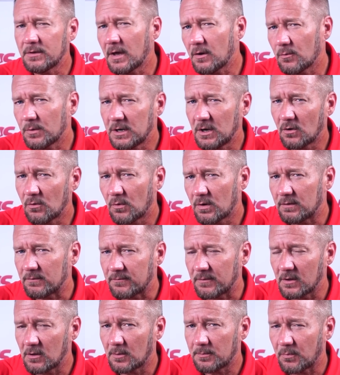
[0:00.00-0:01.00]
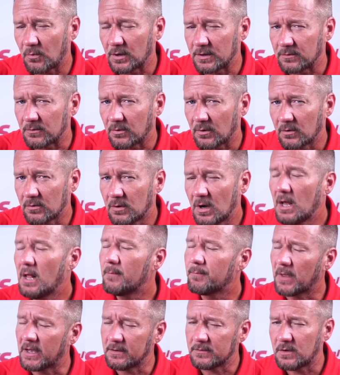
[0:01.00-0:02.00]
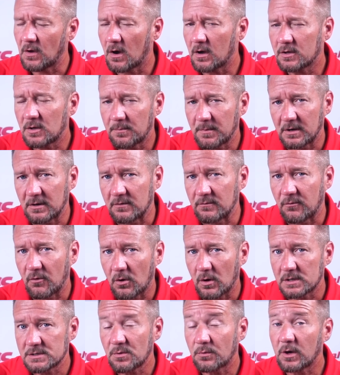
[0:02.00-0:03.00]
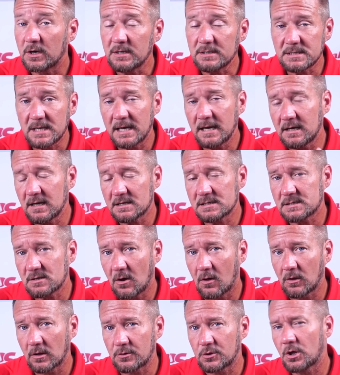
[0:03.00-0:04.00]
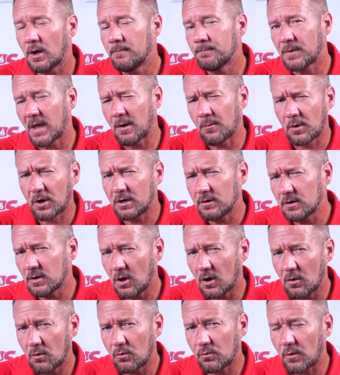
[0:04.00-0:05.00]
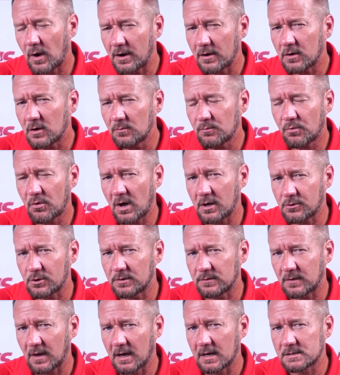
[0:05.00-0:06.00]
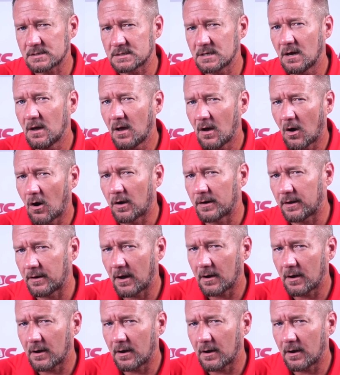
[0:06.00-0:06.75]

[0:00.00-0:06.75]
that we know what Philip went through, and document it for us. We're going to take his knowledge and we're going to go run a compression test on an